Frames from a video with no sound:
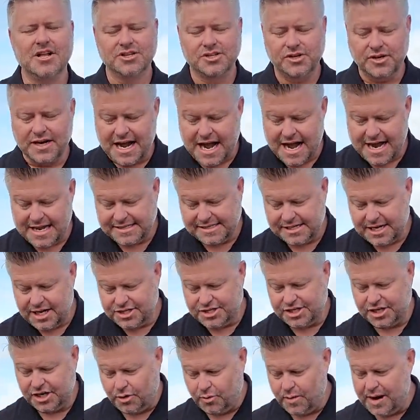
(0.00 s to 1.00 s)
So guys,
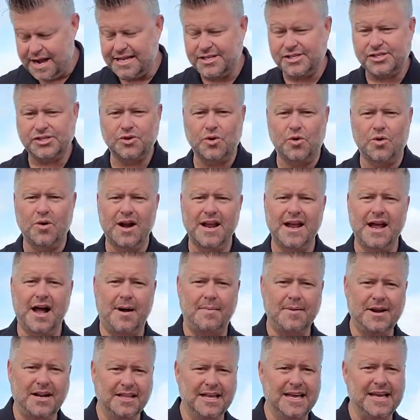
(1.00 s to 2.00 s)
it's a great story.
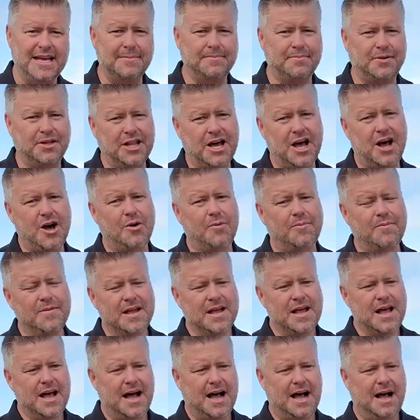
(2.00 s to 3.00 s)
I'm going to link it below.
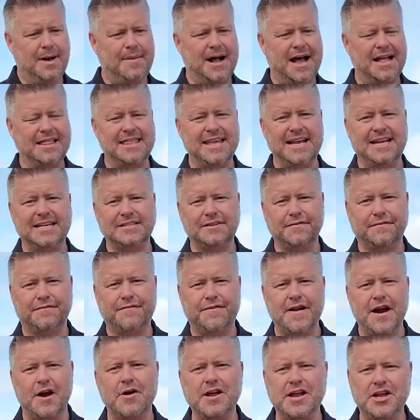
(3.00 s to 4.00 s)
Um, I think it's a
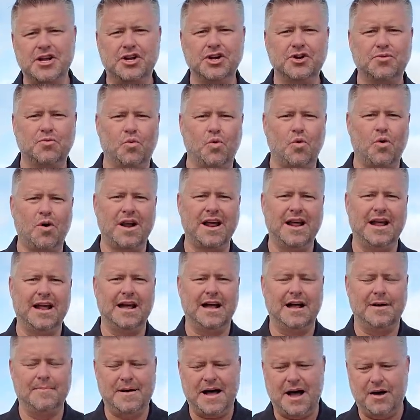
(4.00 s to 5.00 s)
very good warning
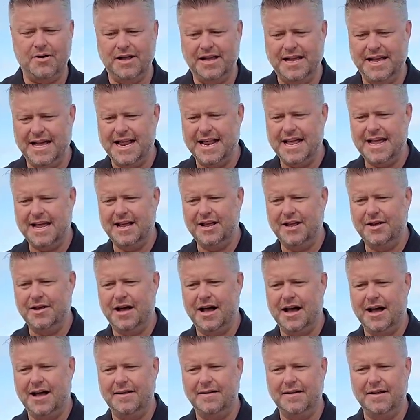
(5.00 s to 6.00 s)
about getting
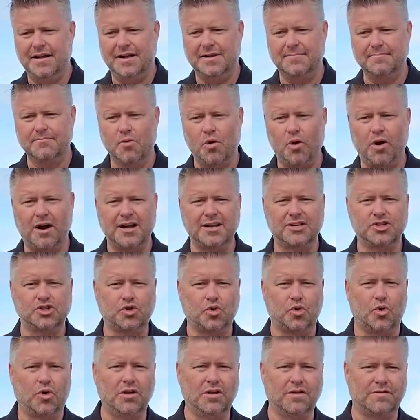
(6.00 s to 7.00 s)
uh, more
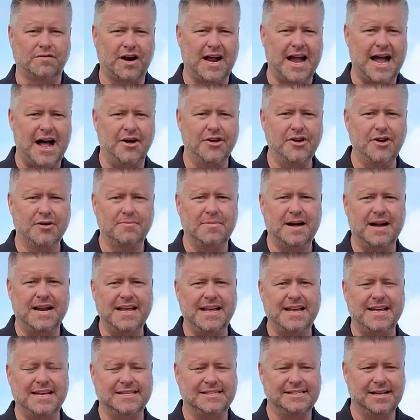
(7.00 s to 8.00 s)
control over how your
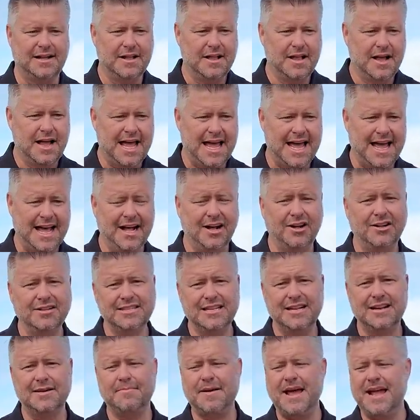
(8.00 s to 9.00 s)
money is held
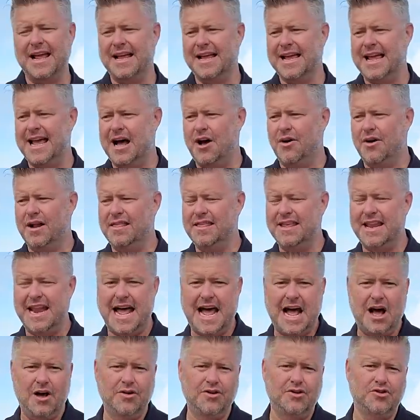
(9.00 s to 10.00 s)
in a bank account and then
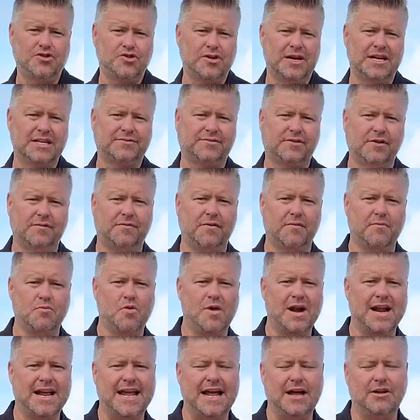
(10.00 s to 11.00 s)
how you transfer from
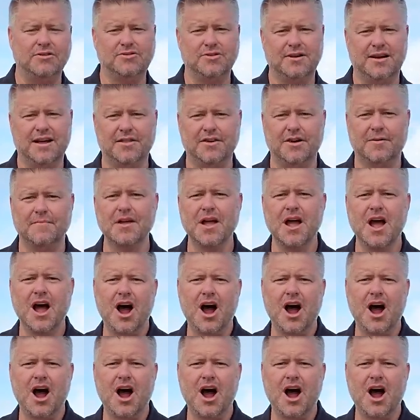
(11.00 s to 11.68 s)
one account to another.